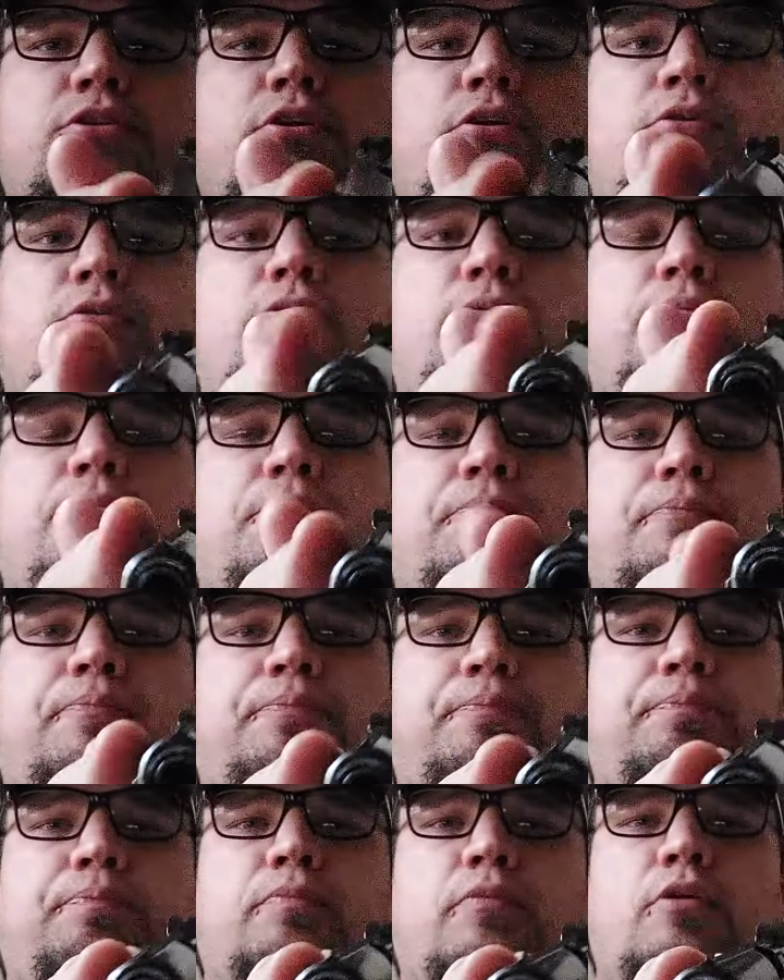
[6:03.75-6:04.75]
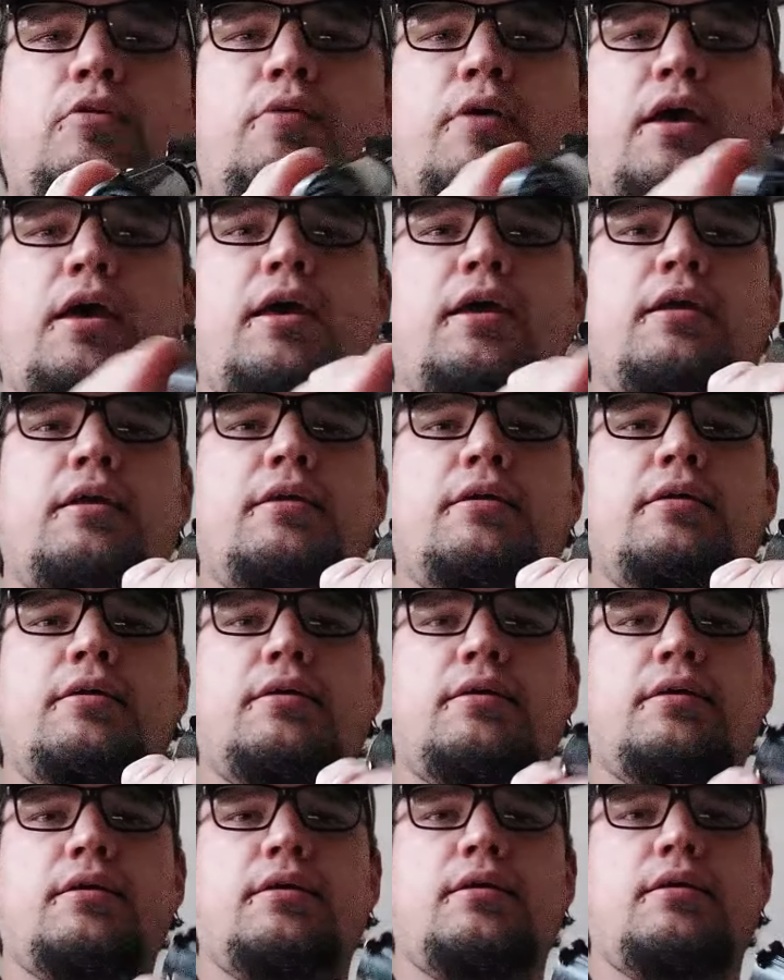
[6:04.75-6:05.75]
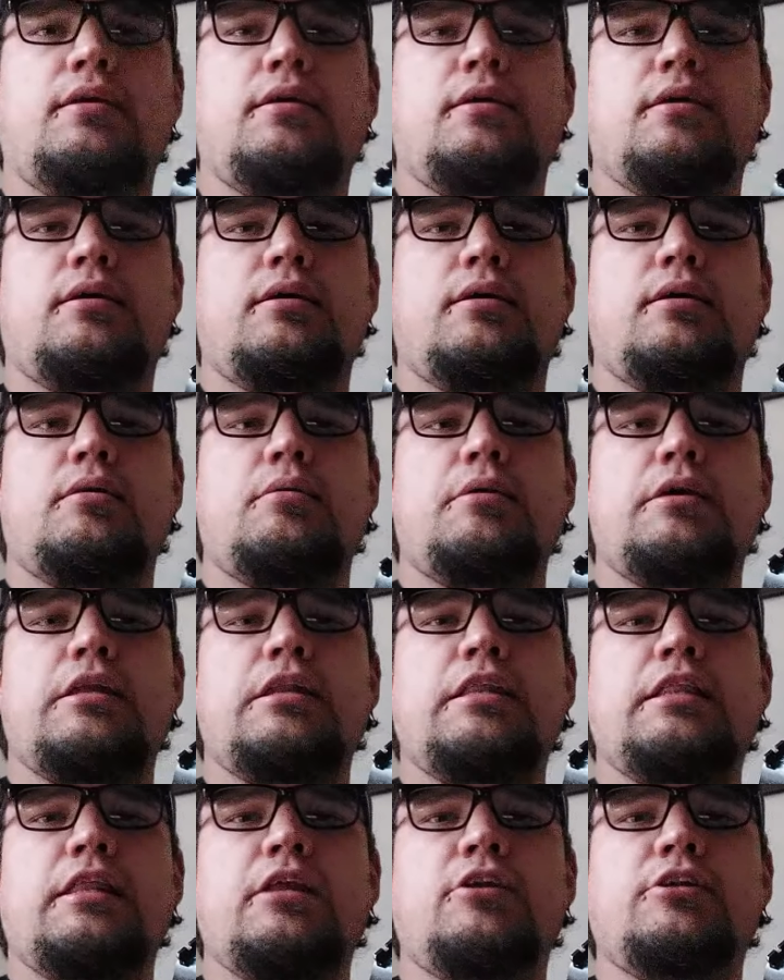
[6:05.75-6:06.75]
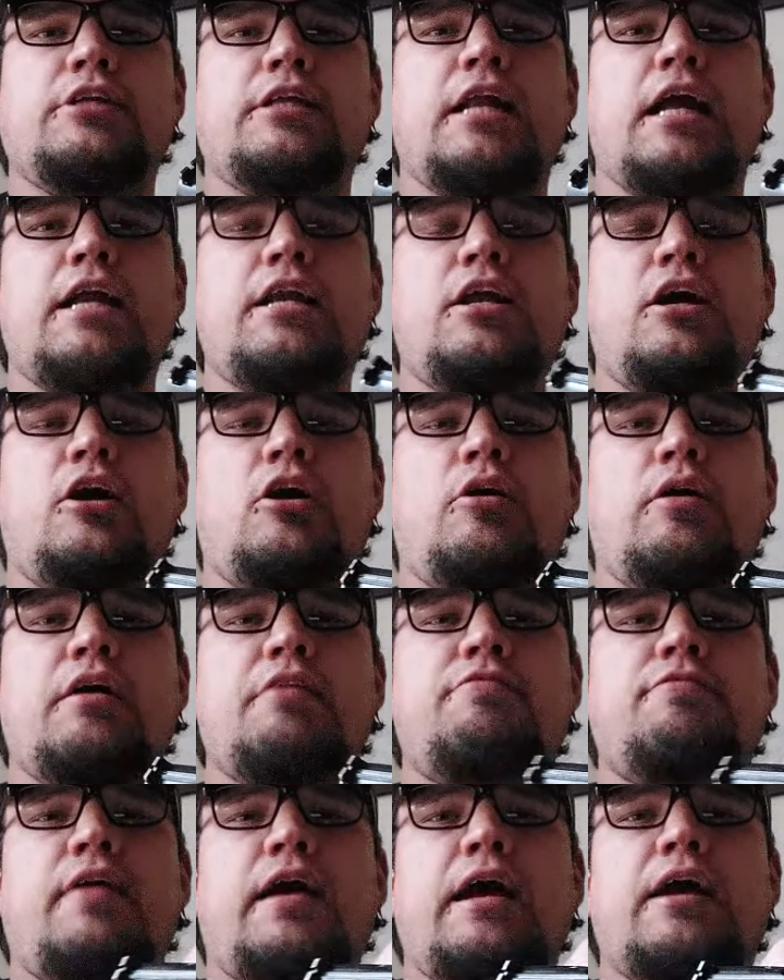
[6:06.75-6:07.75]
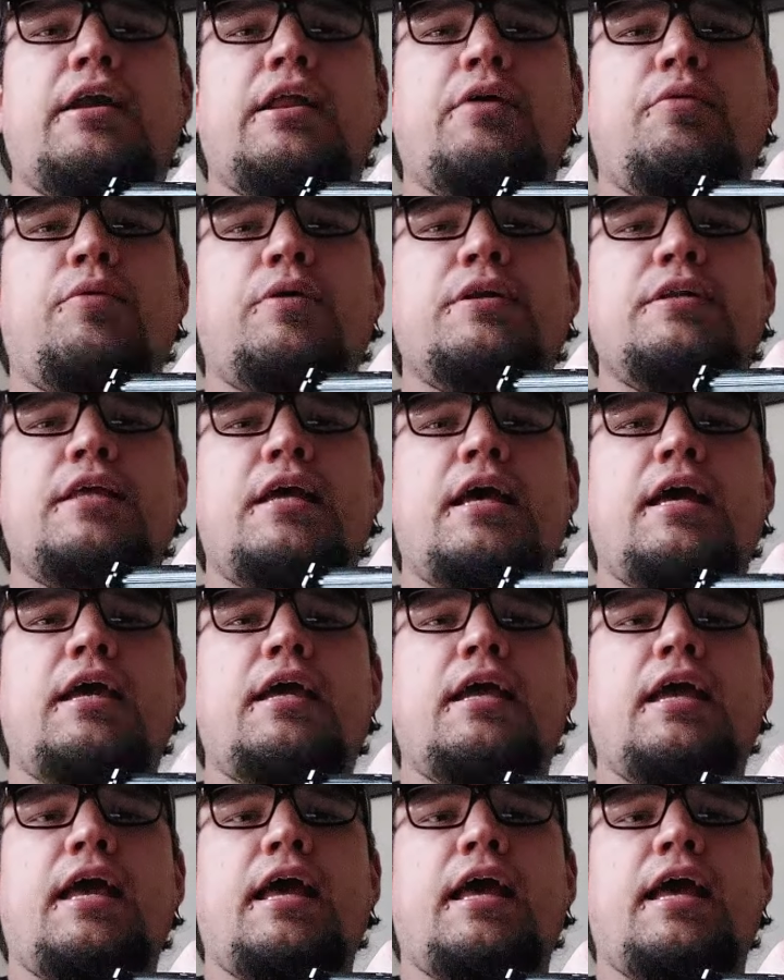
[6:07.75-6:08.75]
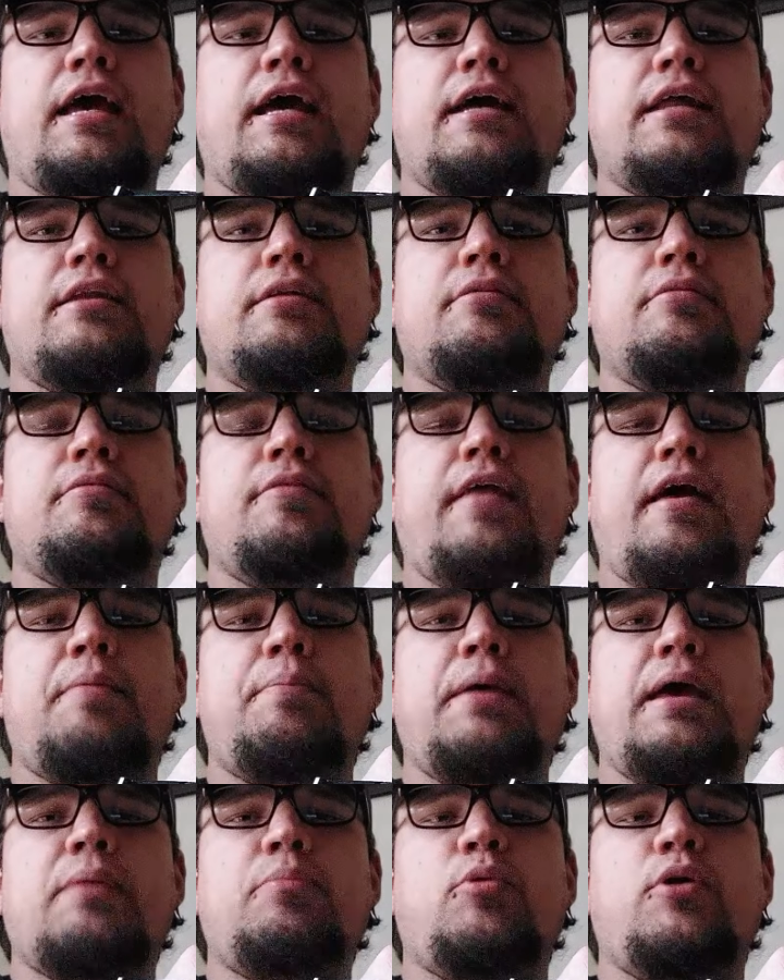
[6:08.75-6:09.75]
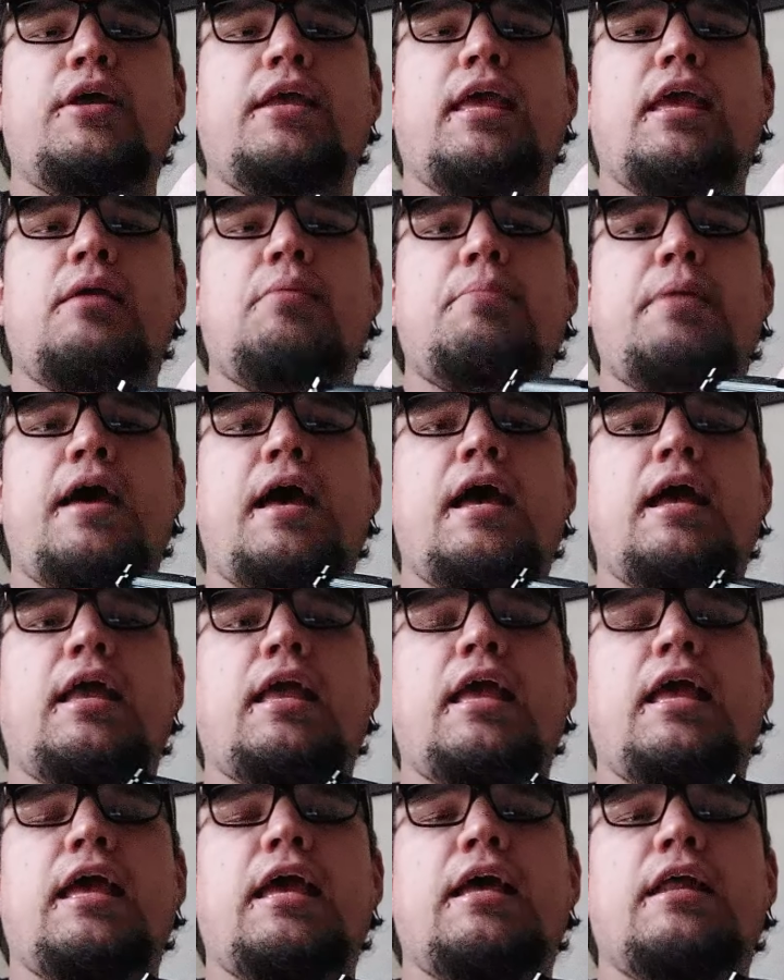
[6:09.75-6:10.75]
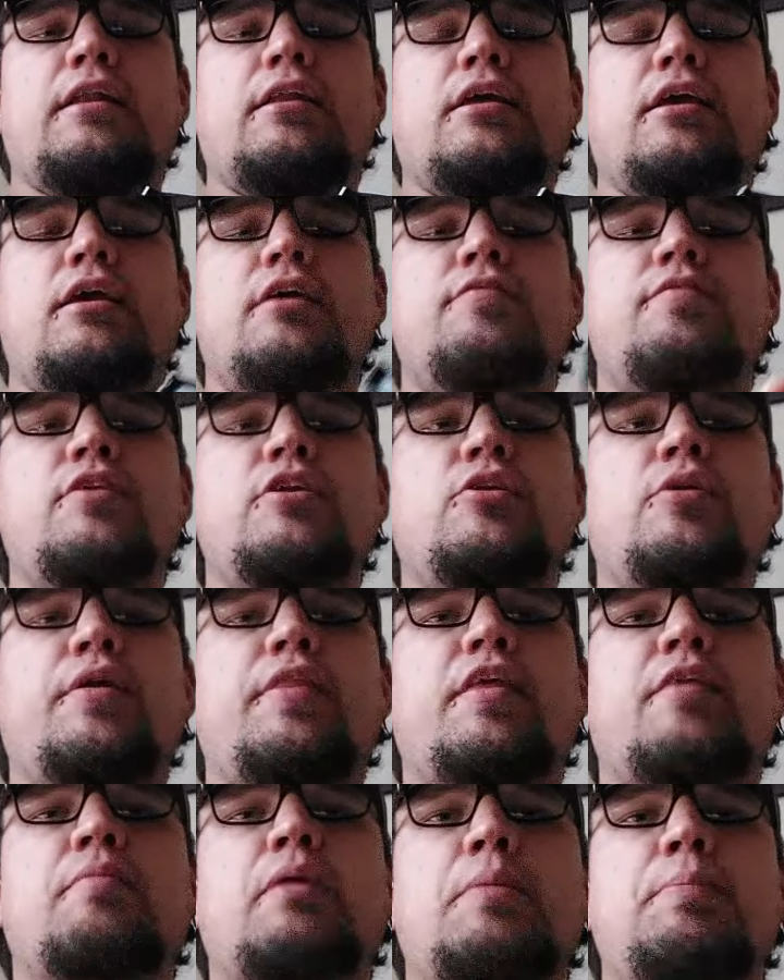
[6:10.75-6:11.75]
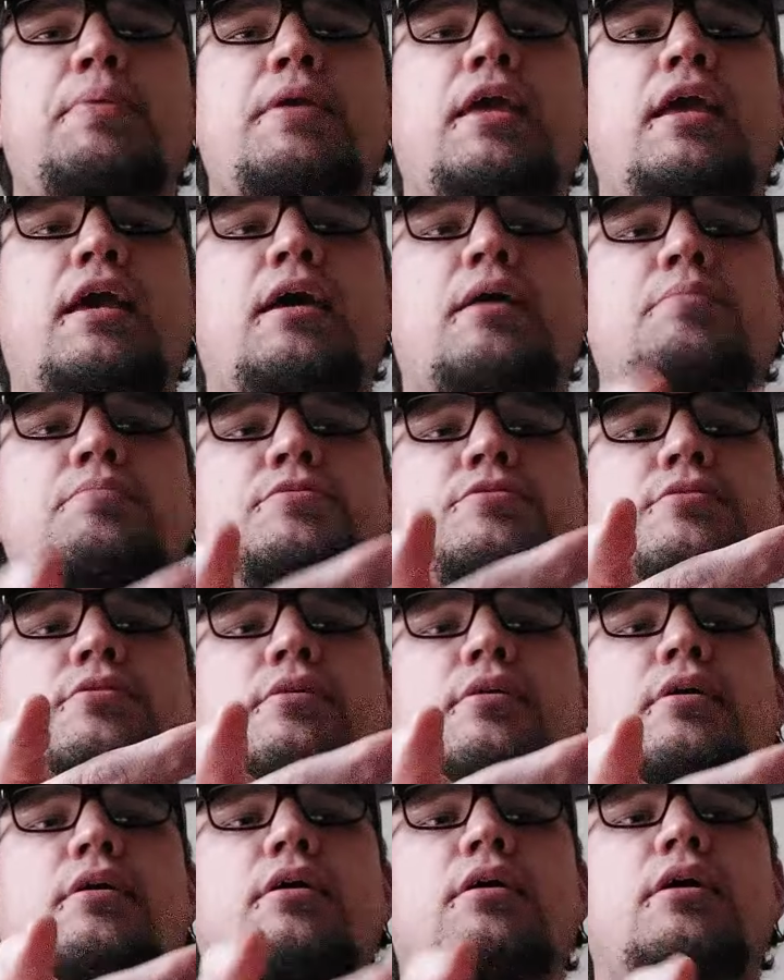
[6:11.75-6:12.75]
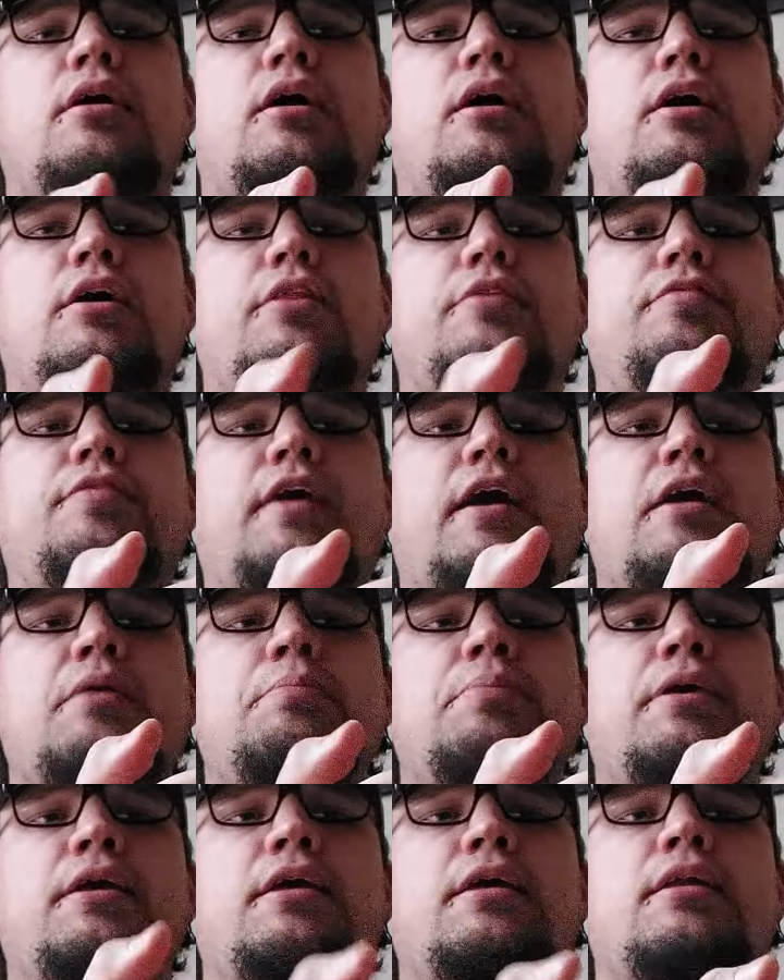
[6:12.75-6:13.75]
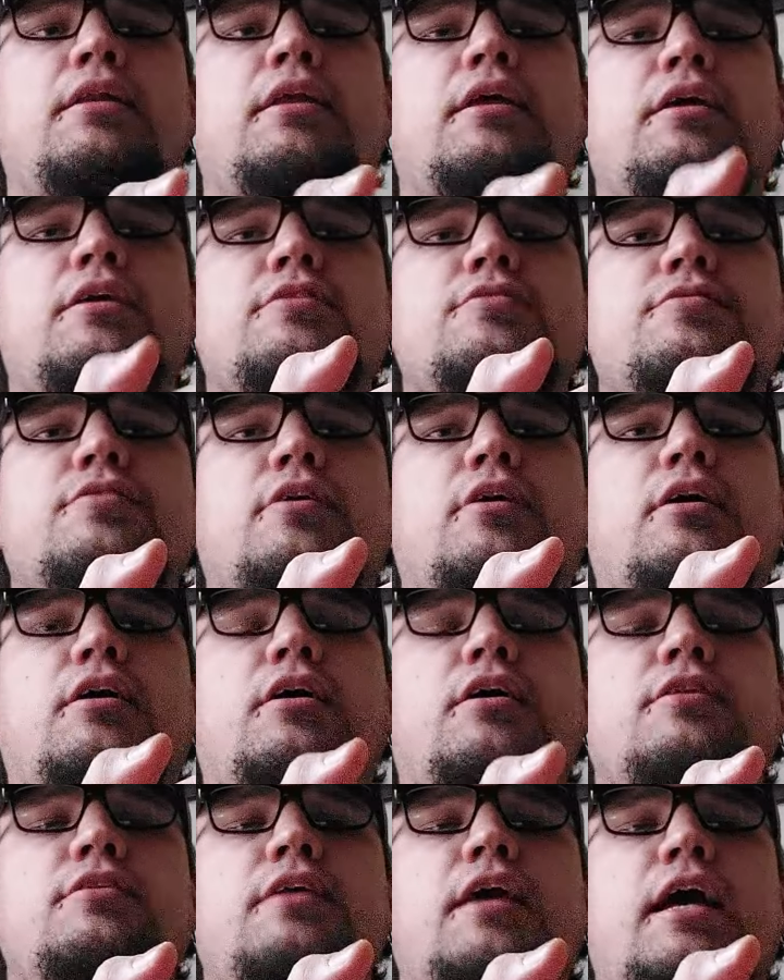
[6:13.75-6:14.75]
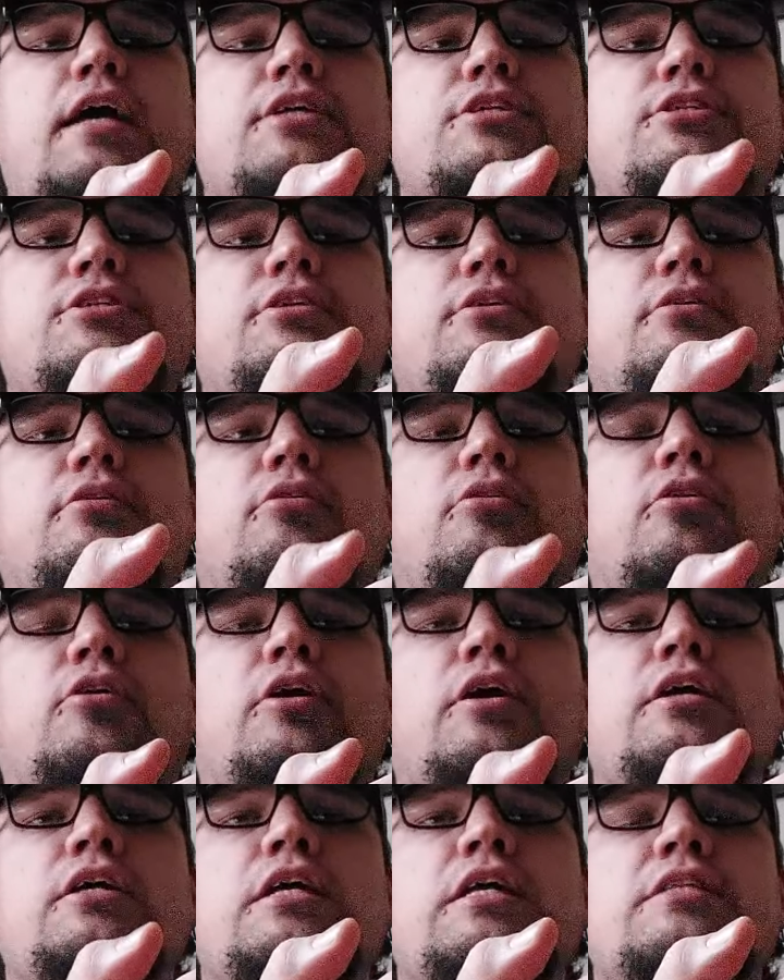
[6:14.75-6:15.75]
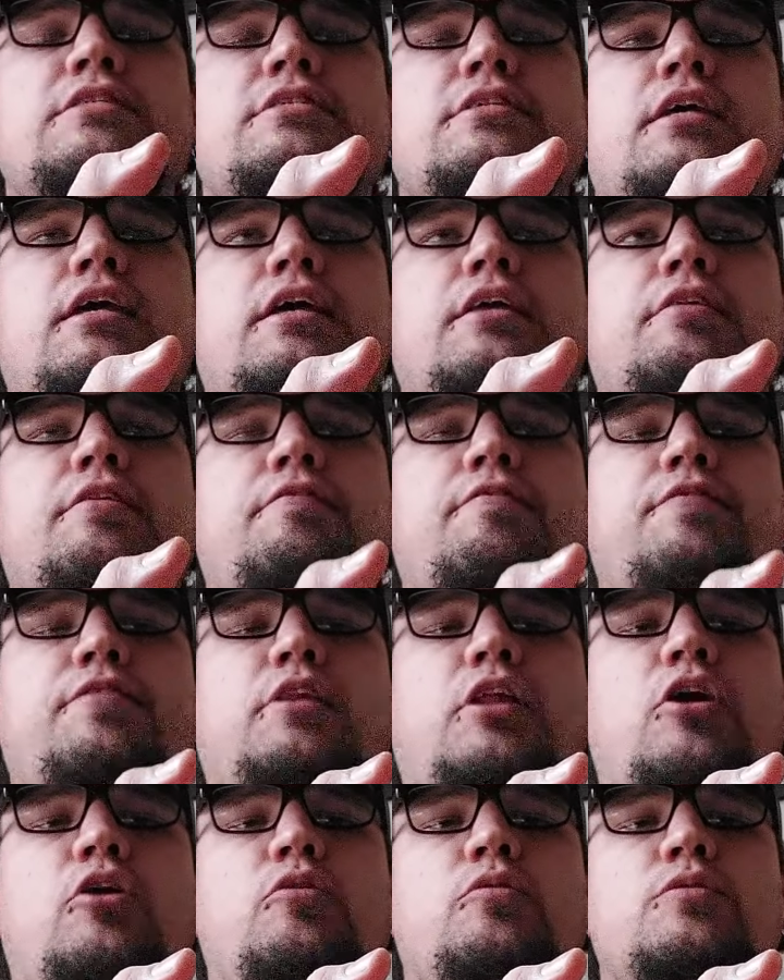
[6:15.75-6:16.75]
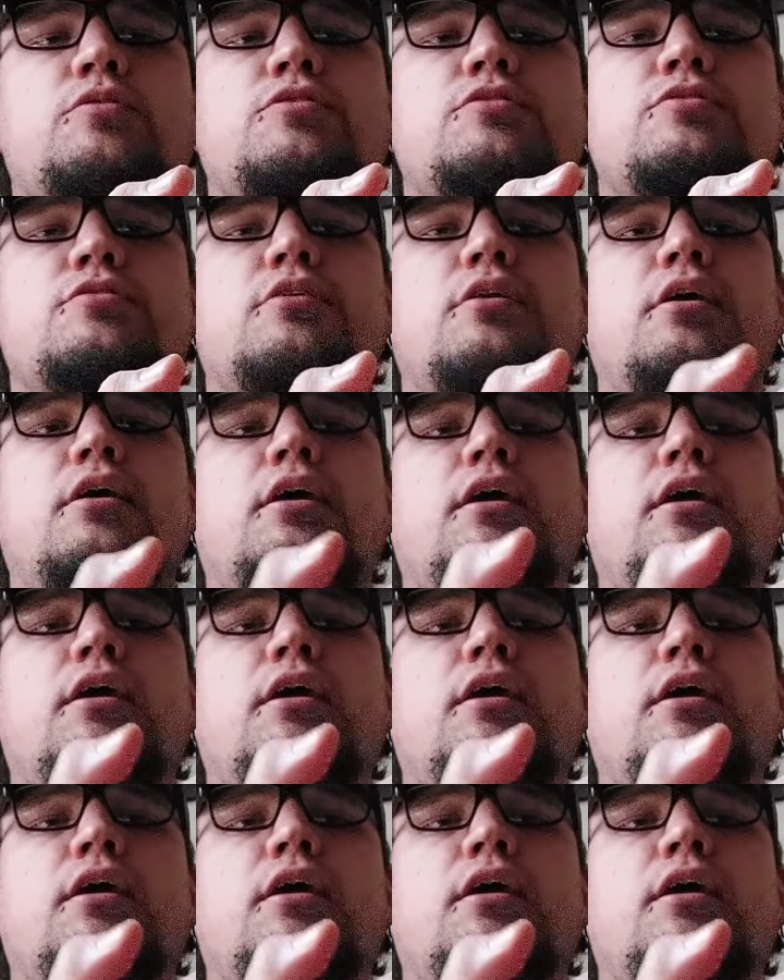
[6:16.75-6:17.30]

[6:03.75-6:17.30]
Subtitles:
to, okay? And little did I know, I fired it one day and that bad boy came back. And if you know anything about PMs, the firing pin is attached, or it floats,